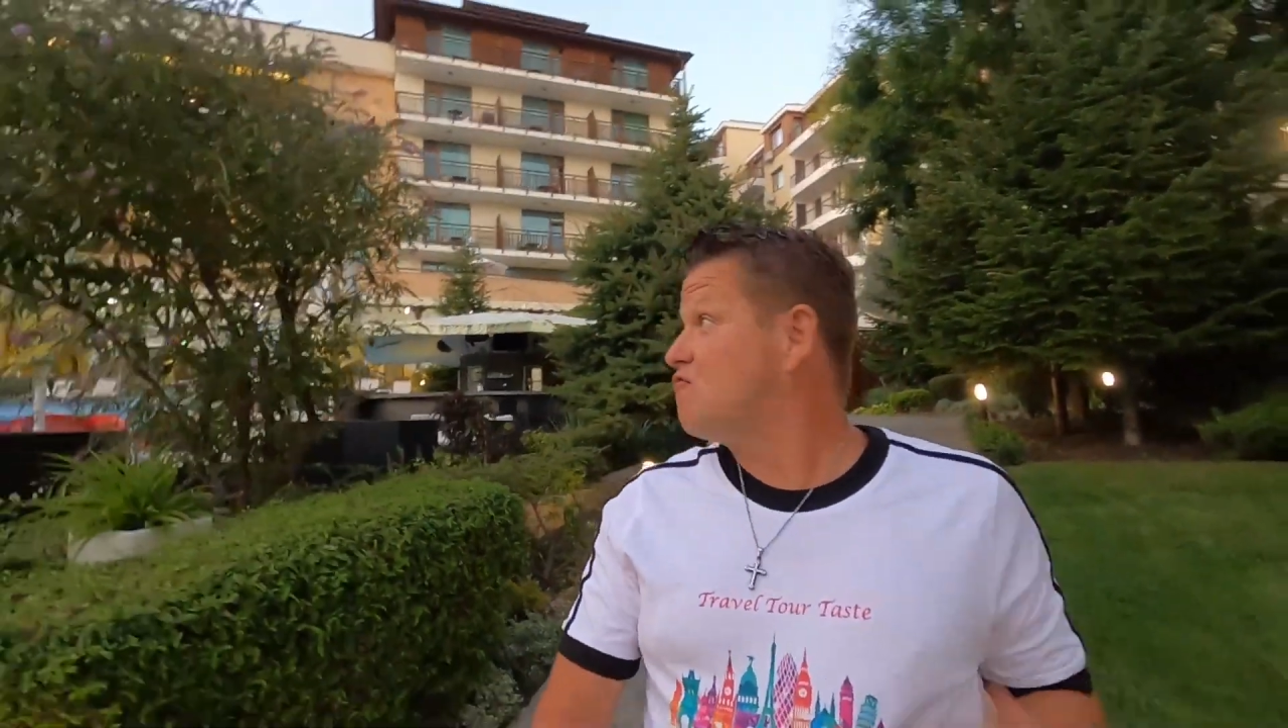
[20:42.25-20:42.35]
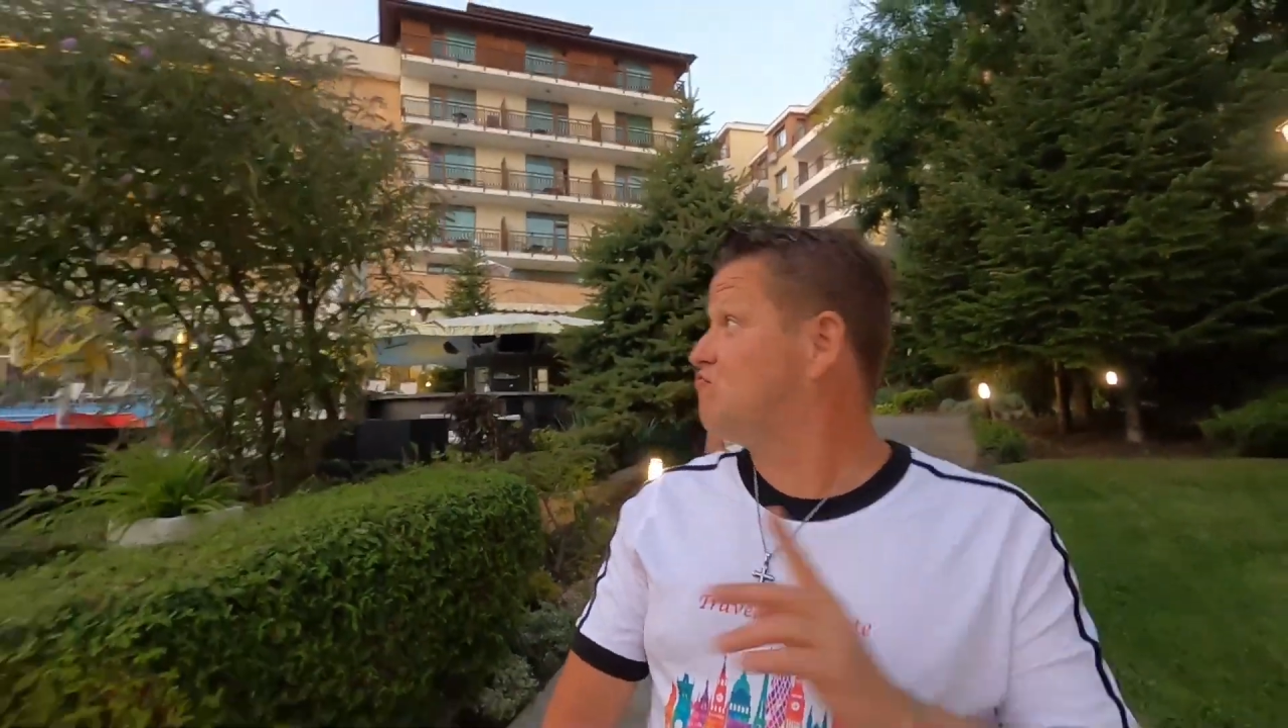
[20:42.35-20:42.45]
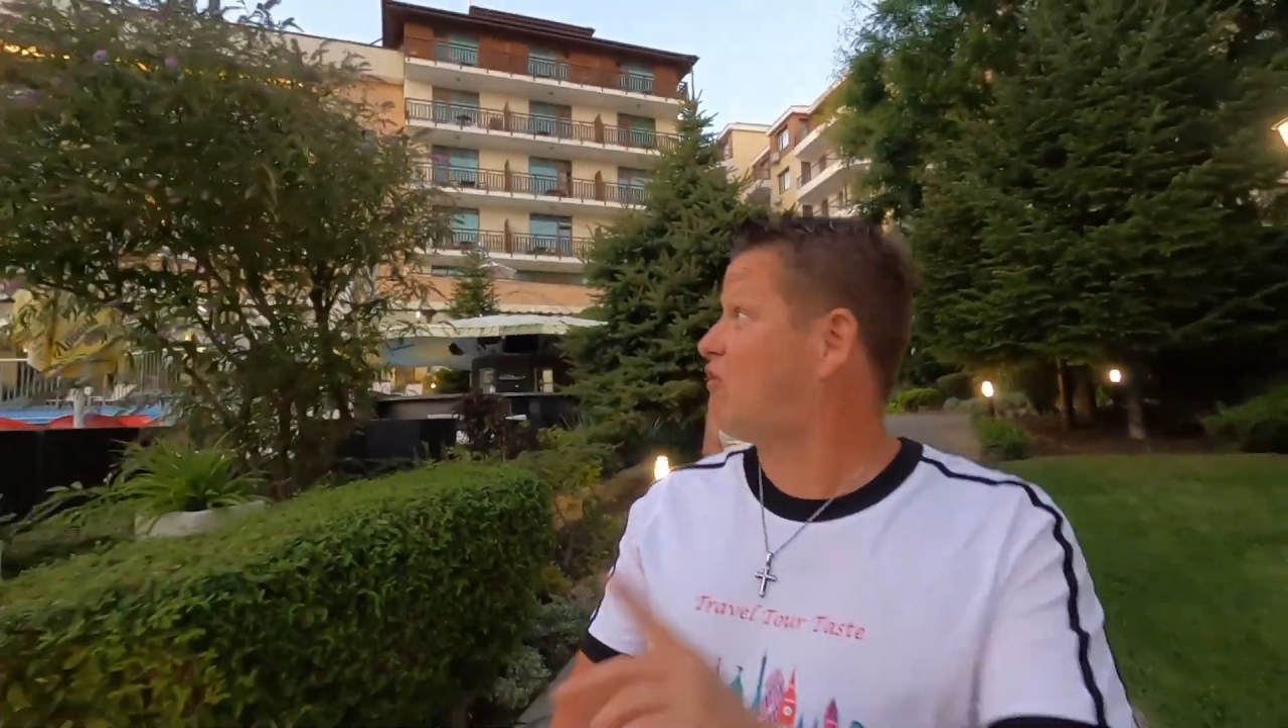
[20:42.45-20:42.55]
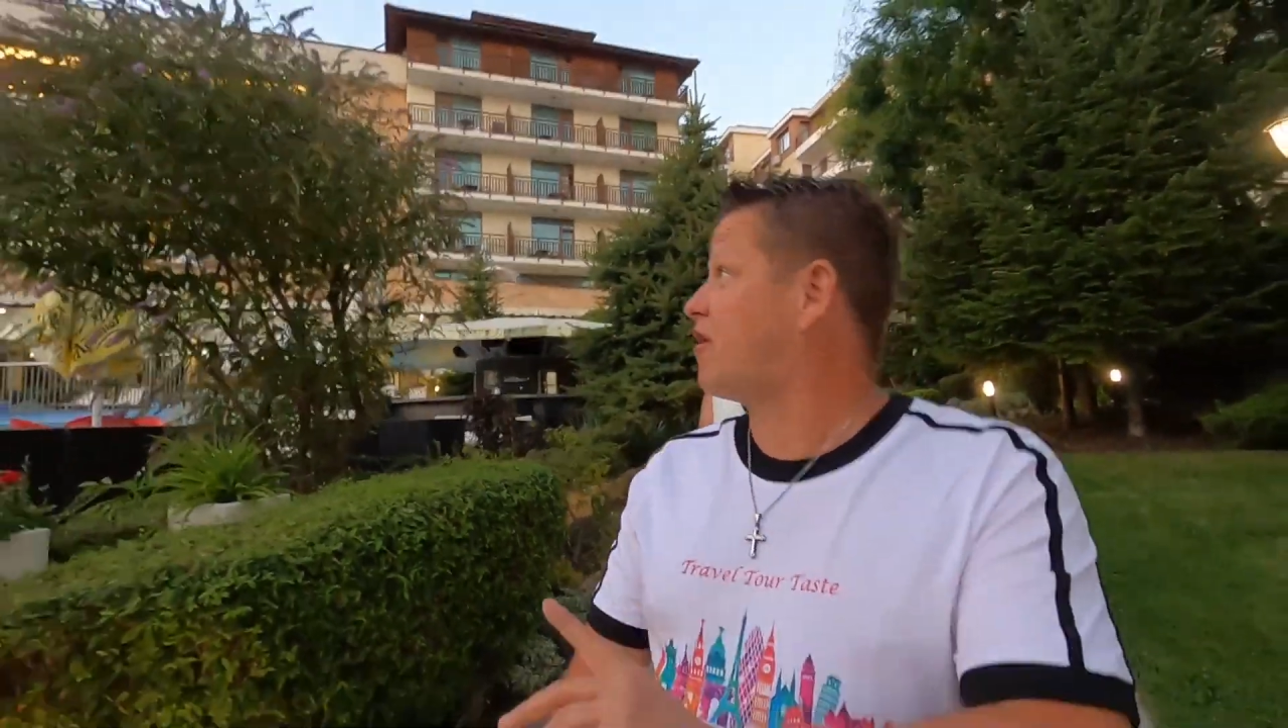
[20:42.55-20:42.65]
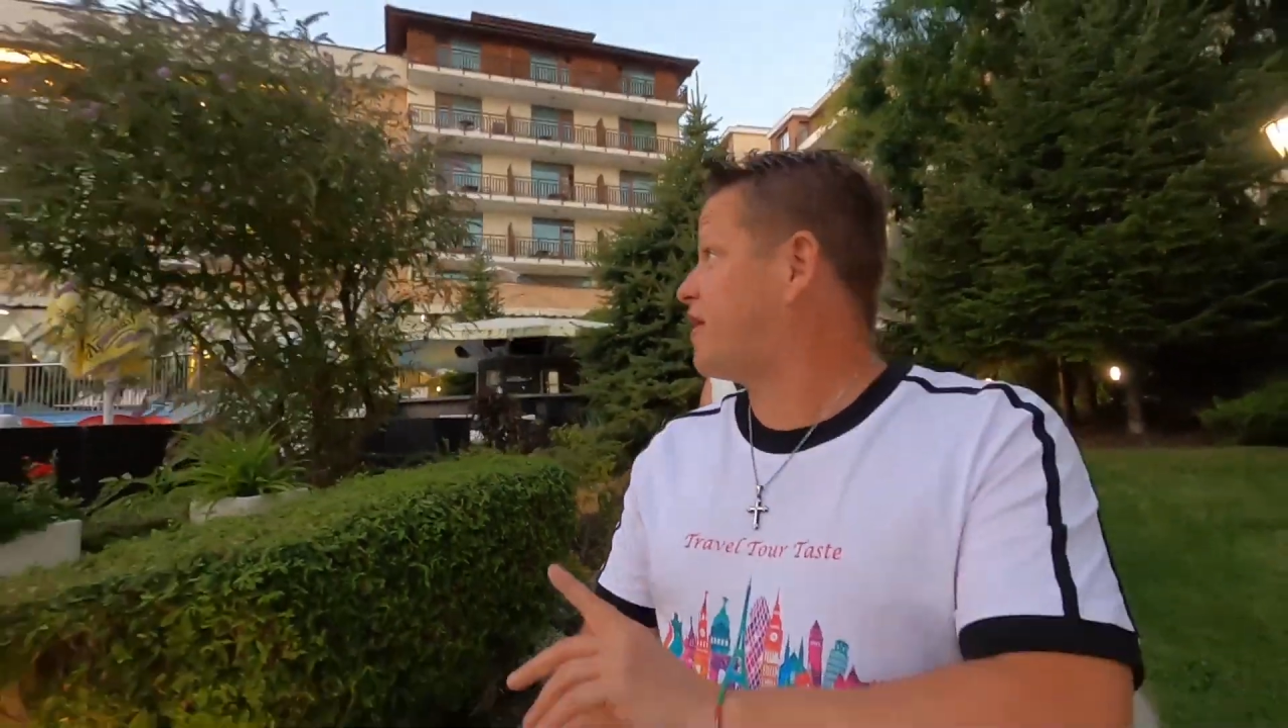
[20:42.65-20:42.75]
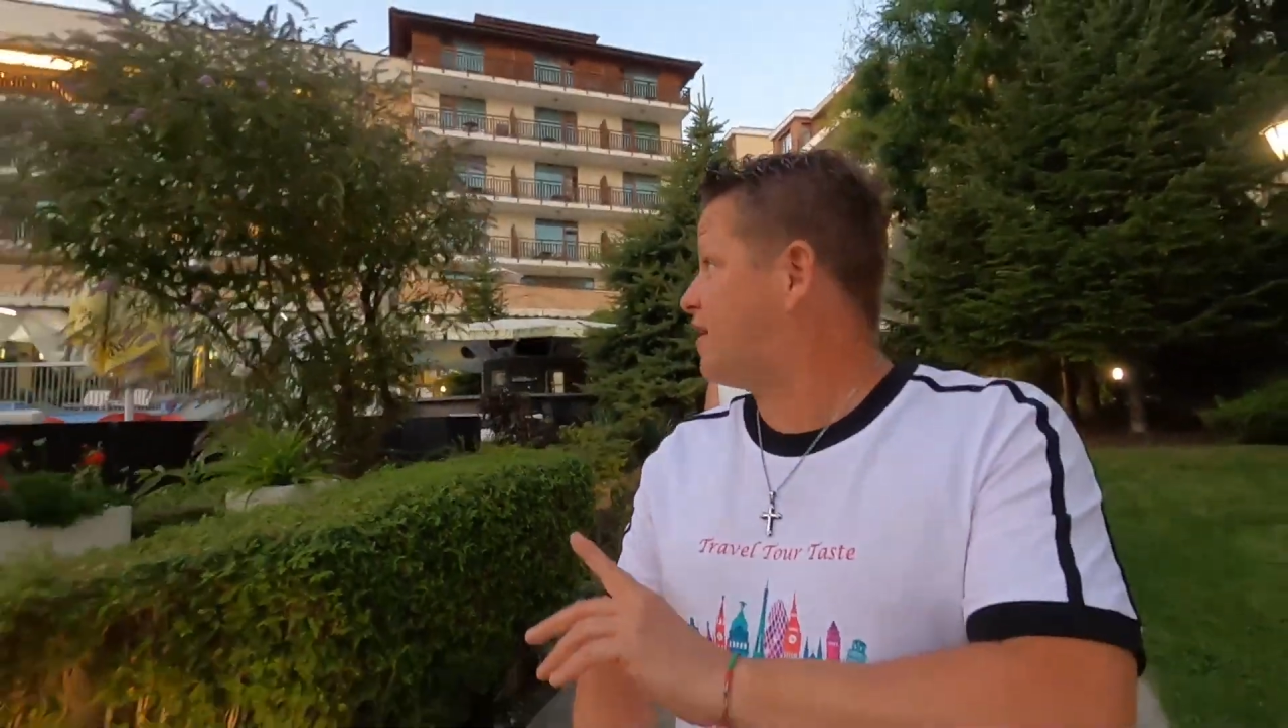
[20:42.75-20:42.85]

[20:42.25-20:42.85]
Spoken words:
right